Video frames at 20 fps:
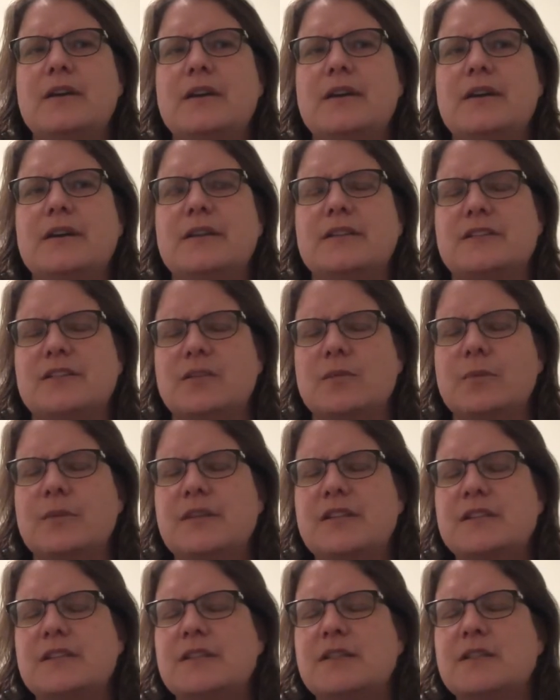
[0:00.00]
until
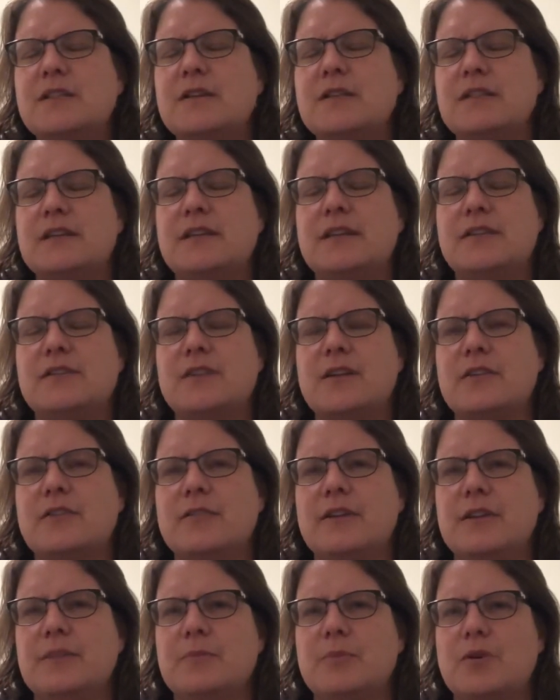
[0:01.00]
we see each
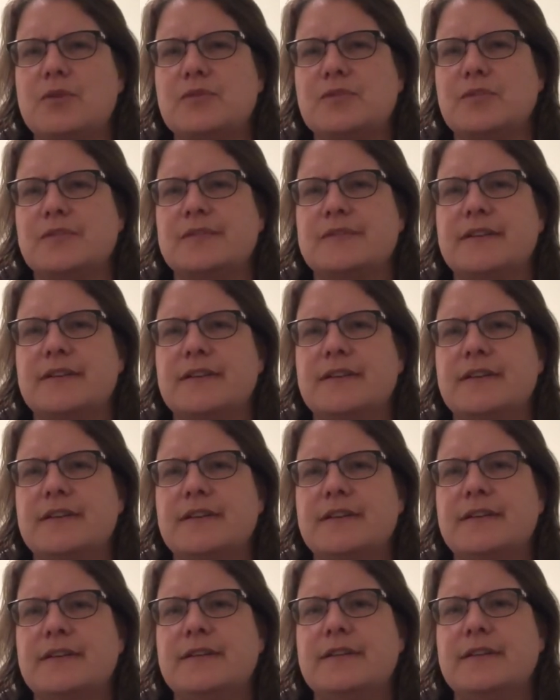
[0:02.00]
other in person
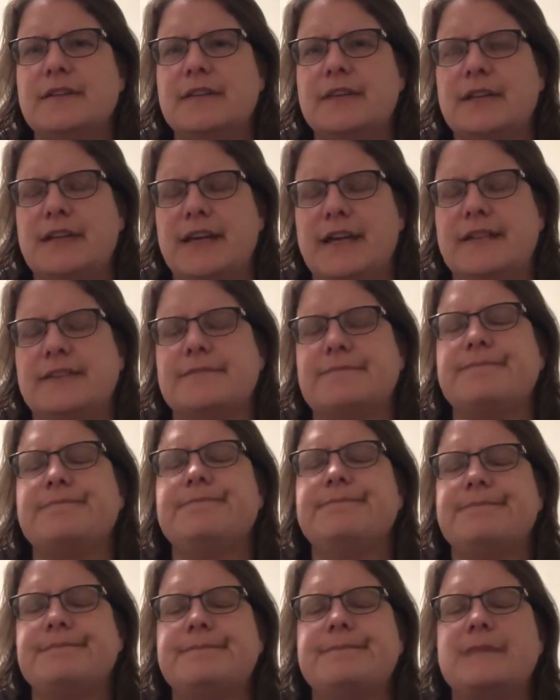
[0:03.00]
again,
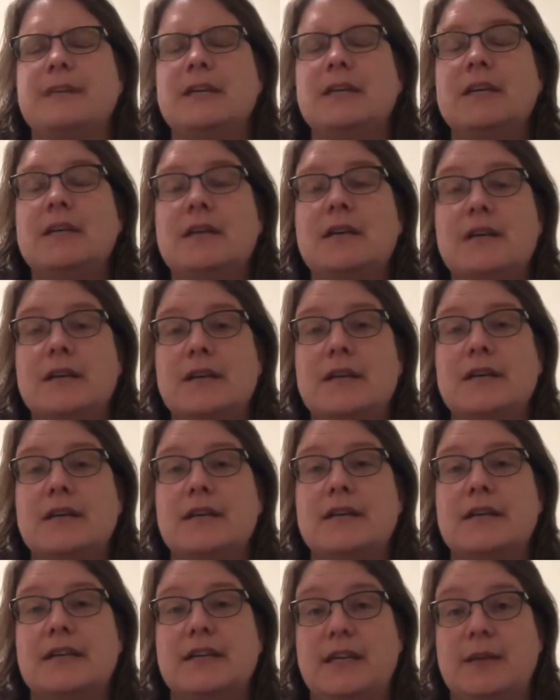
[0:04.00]

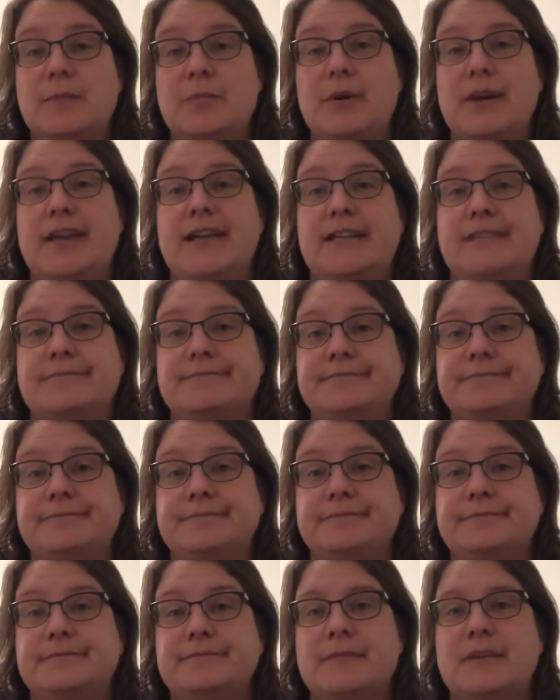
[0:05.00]
keep praying,
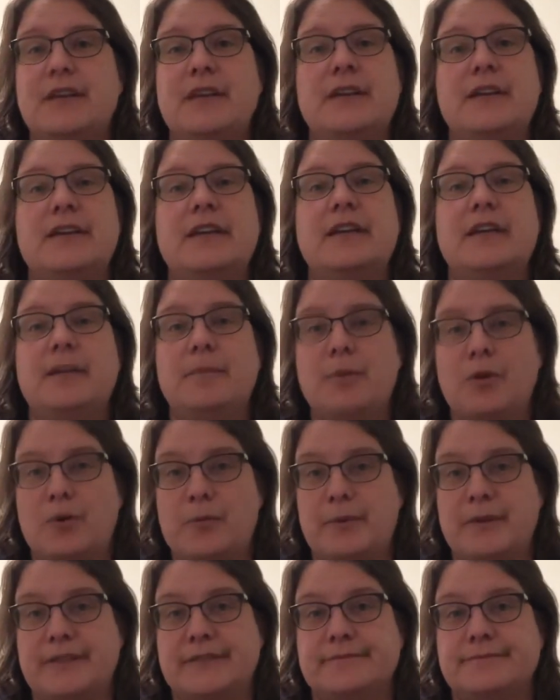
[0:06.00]
keep
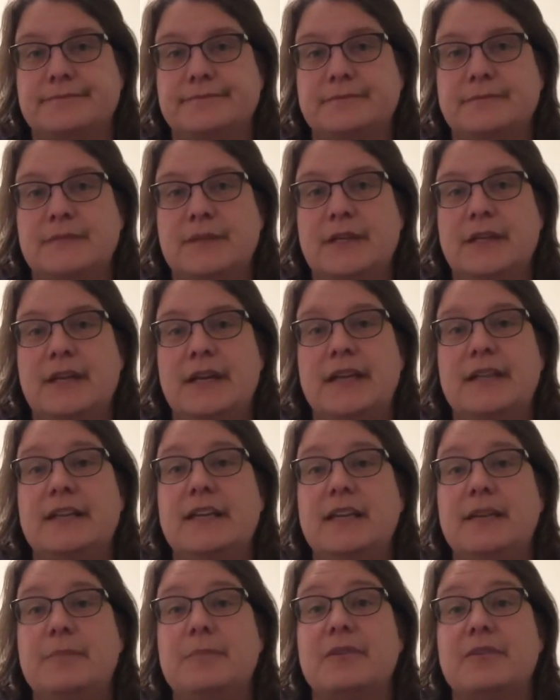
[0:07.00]
hoping, and
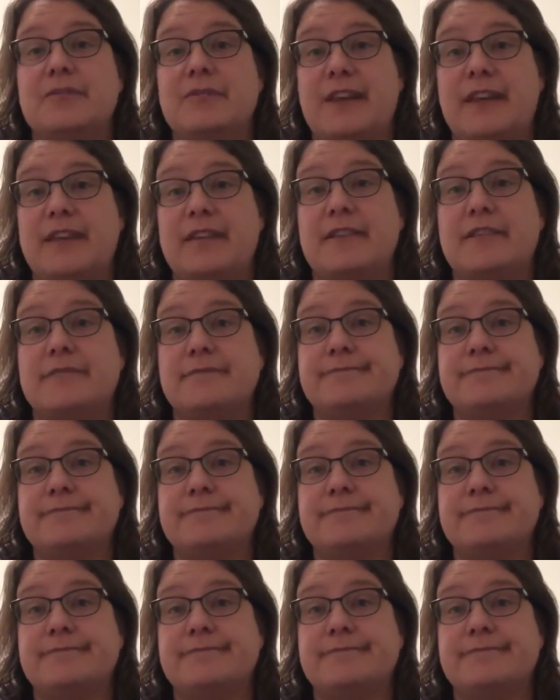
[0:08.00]
keep the faith.